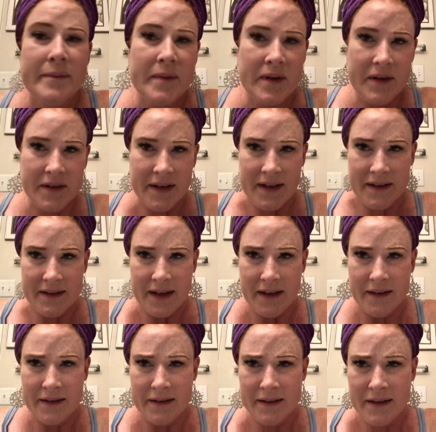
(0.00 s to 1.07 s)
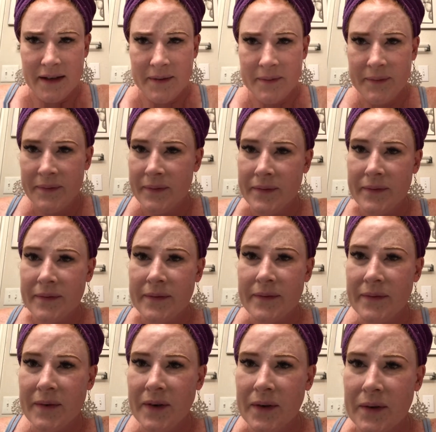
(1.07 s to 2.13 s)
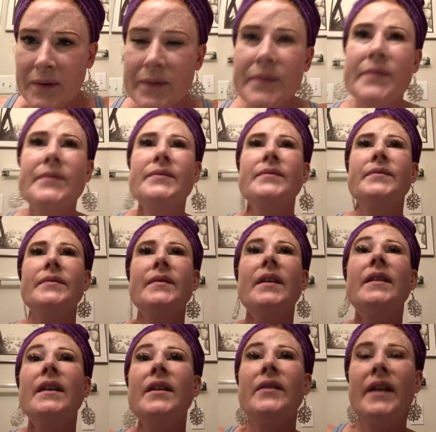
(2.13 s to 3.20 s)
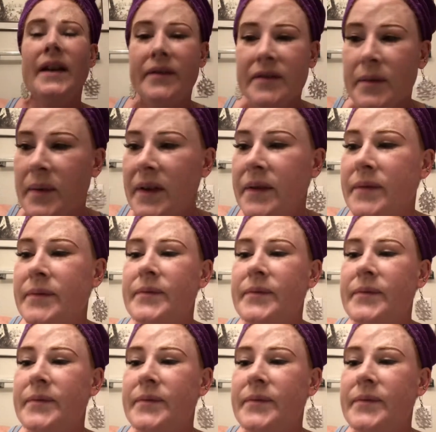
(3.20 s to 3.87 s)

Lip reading: But are they exactly the same? No. And they don't have to be.